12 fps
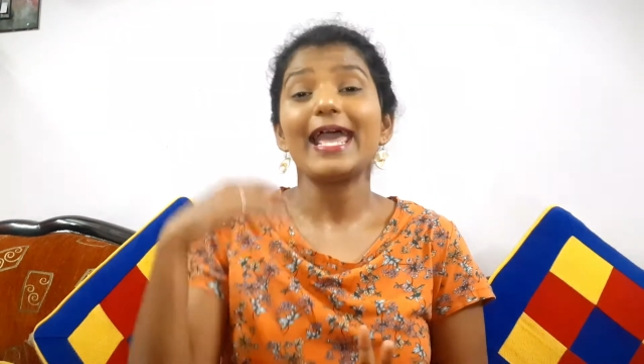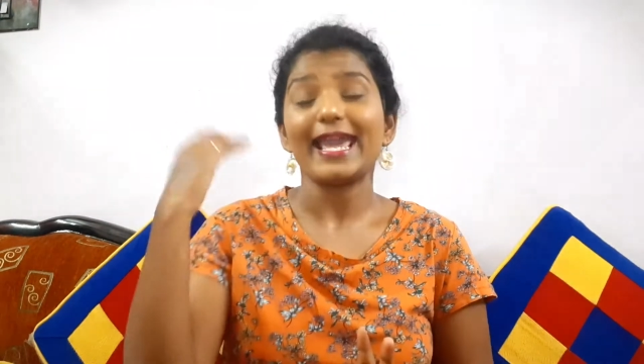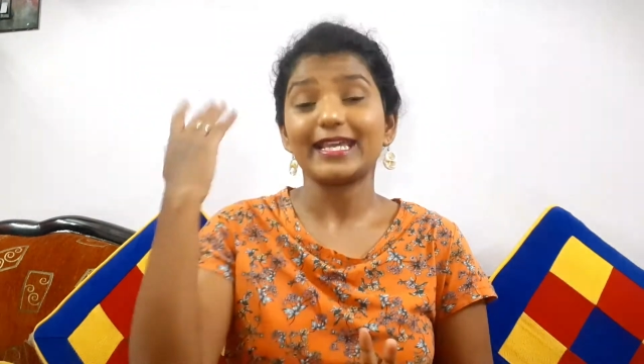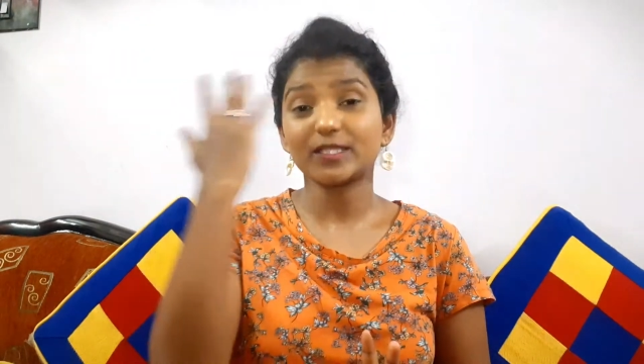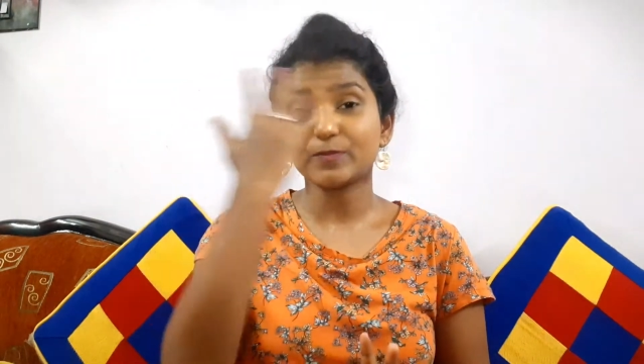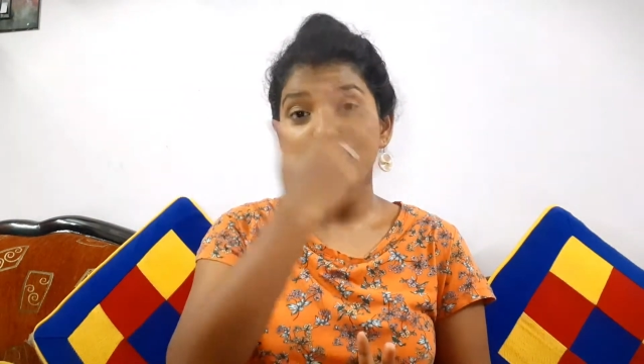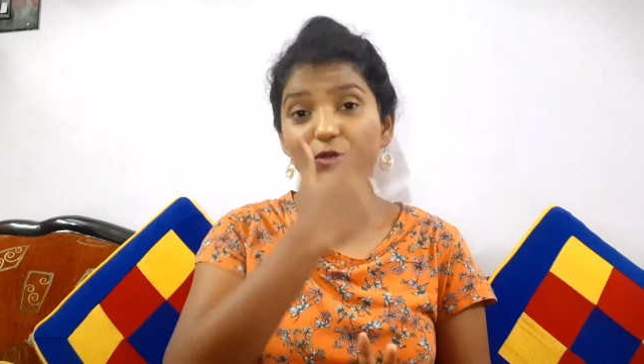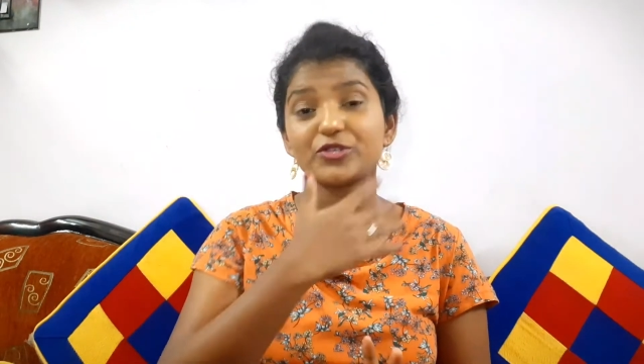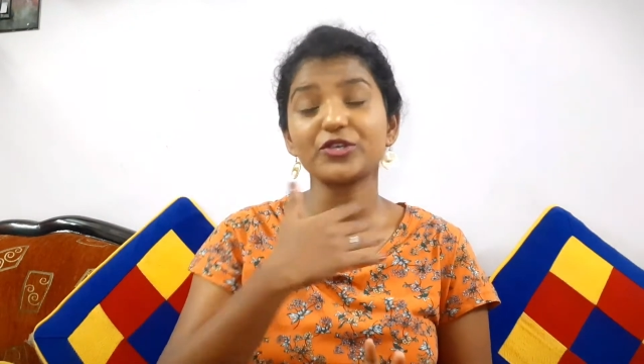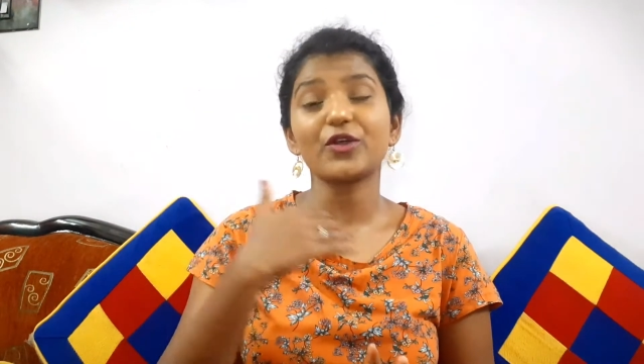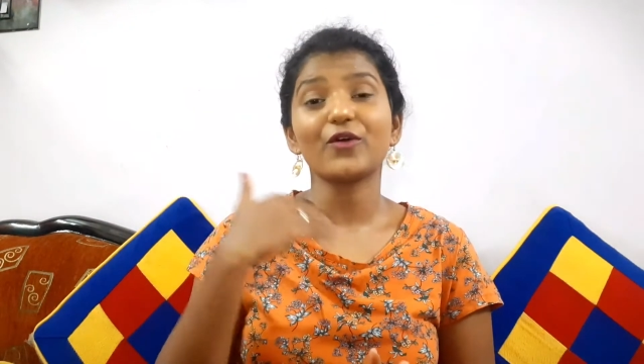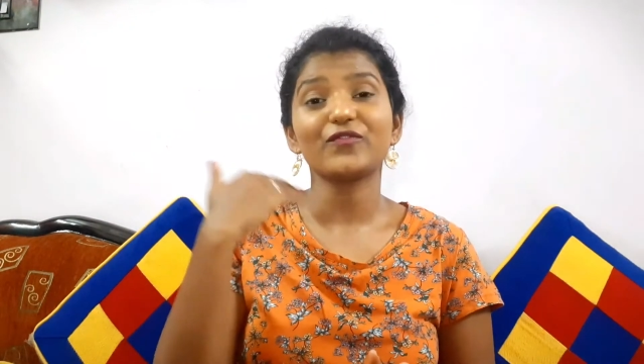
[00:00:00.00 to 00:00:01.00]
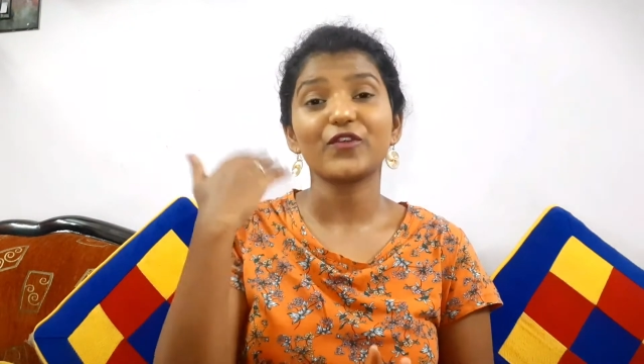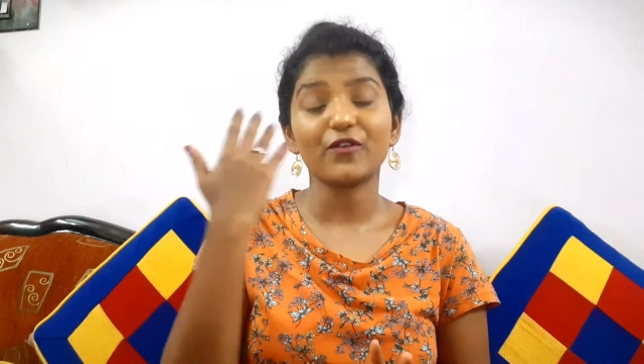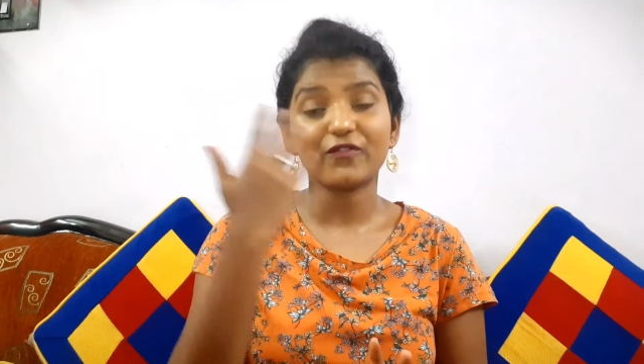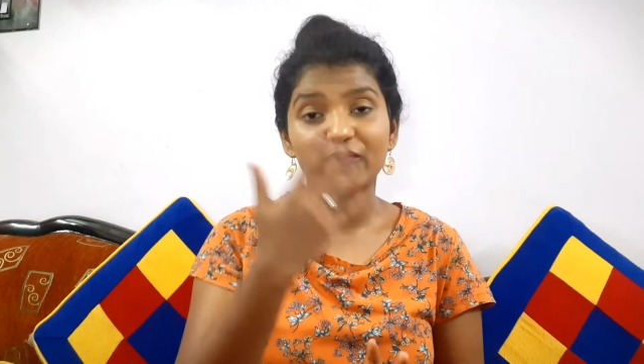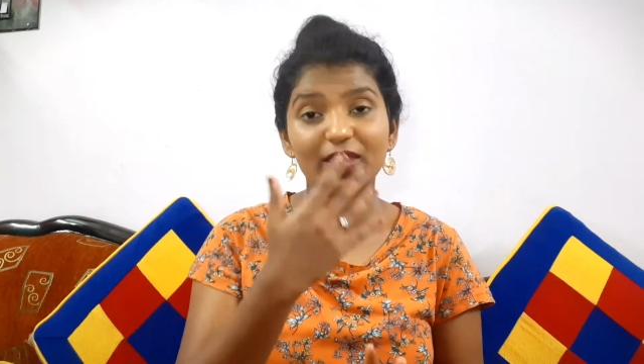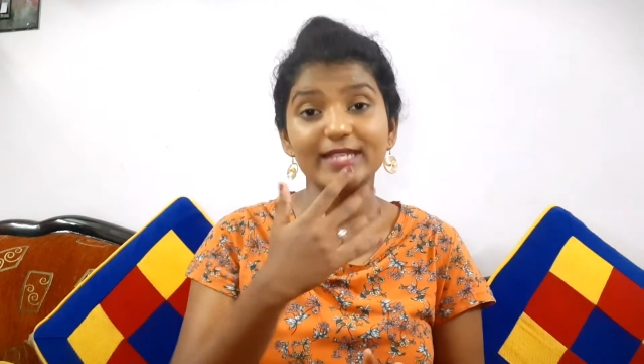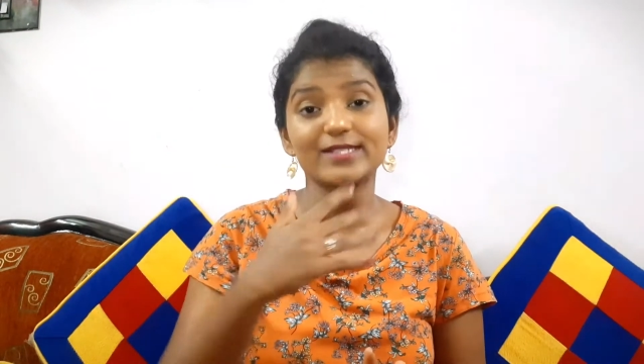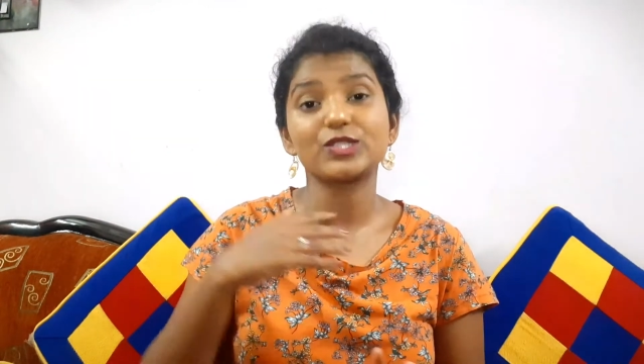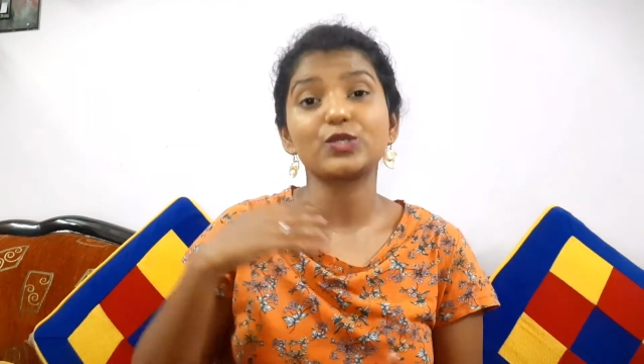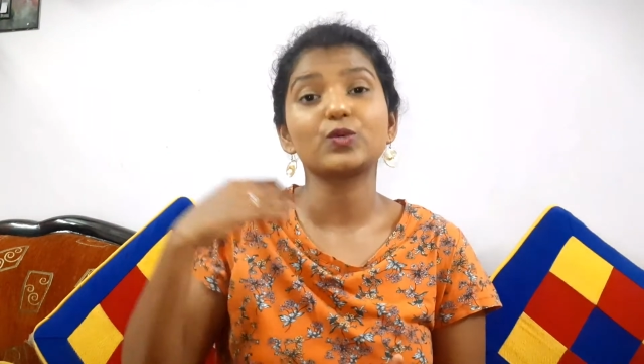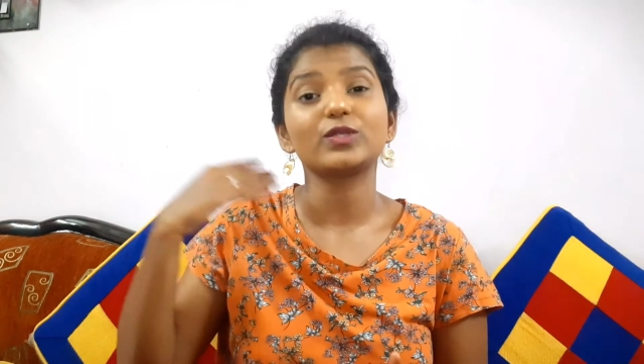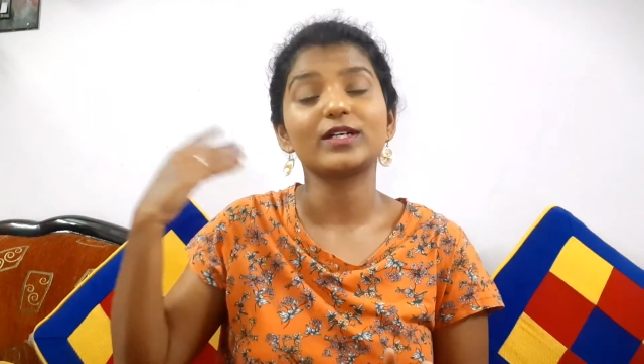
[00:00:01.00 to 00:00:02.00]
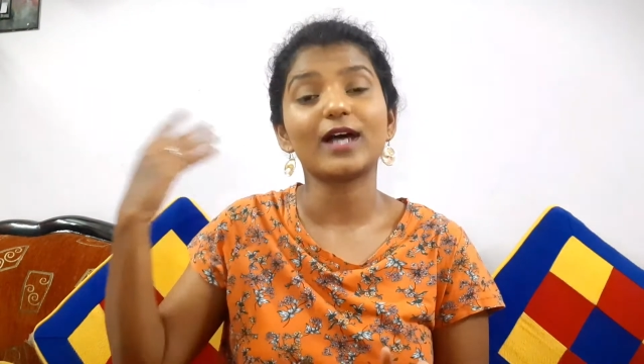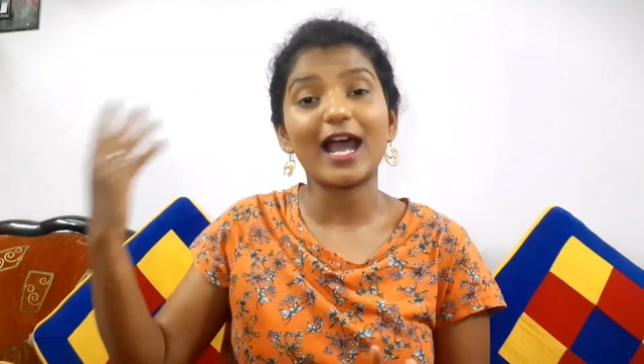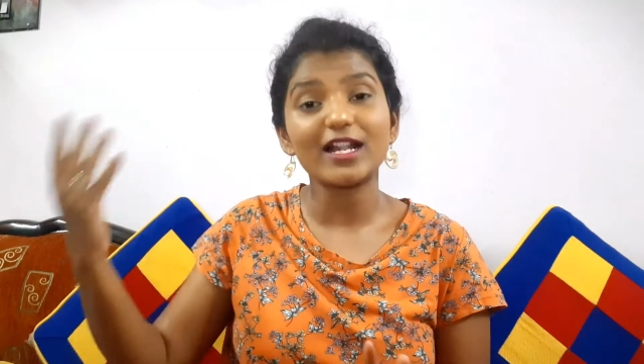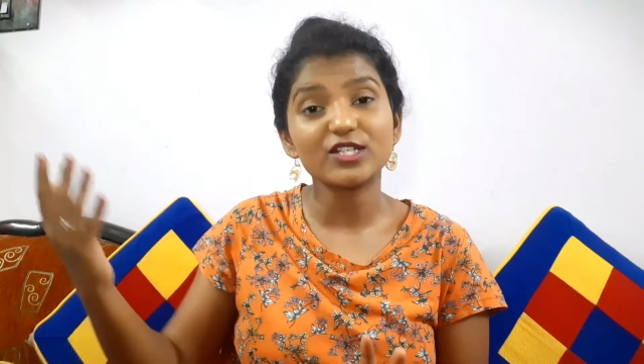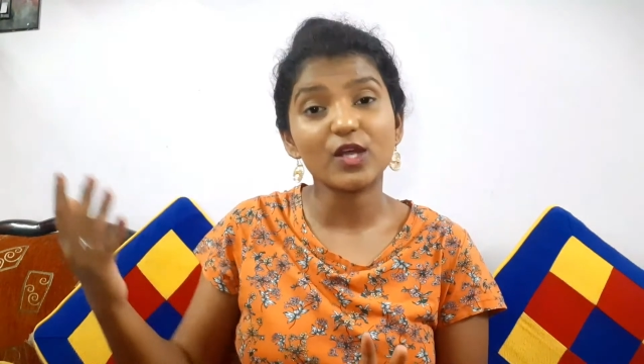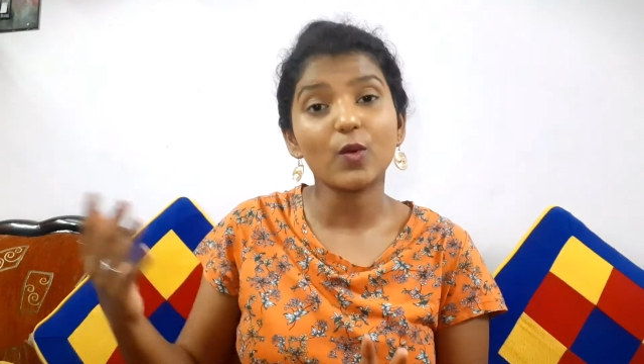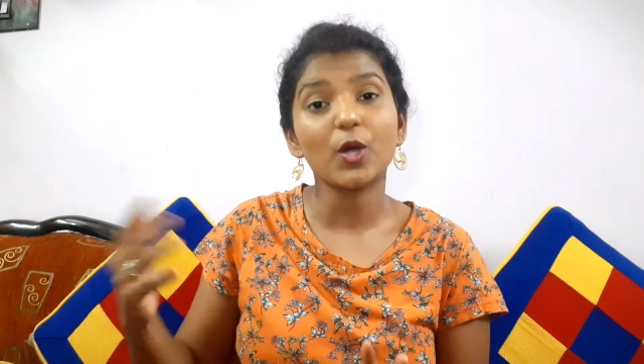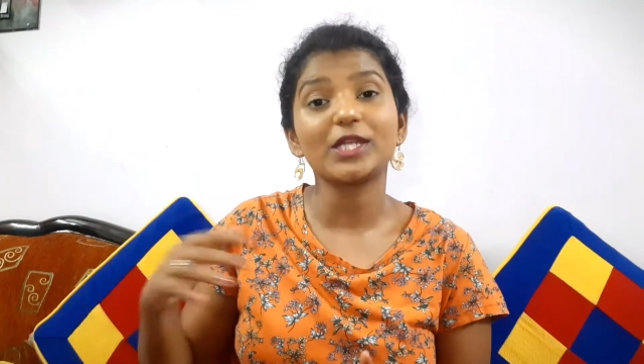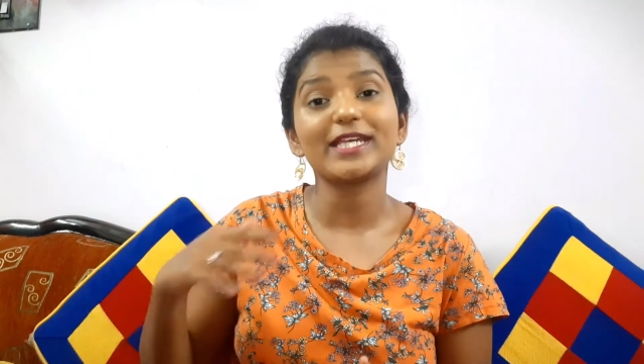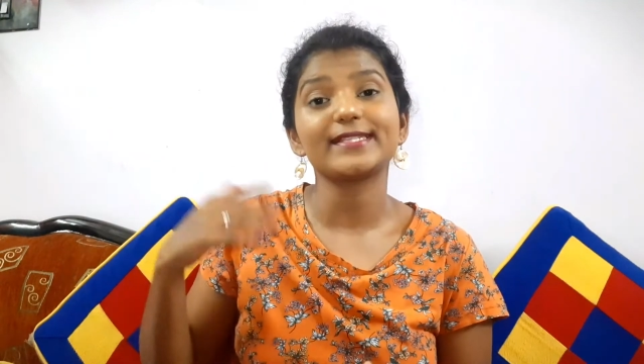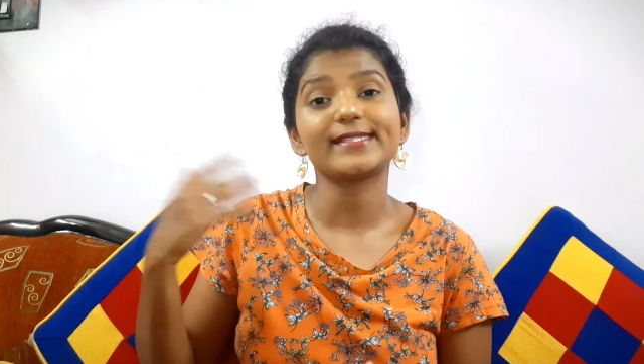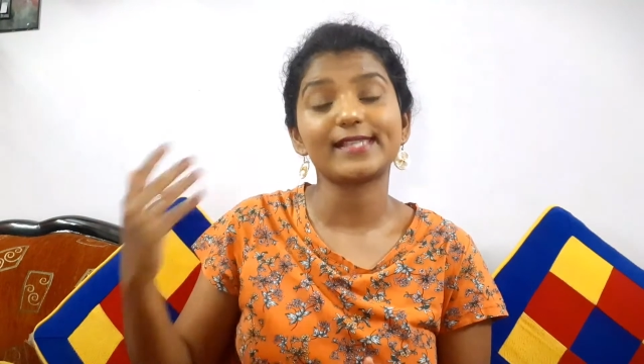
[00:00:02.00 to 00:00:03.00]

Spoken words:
exposure of your face to the ultraviolet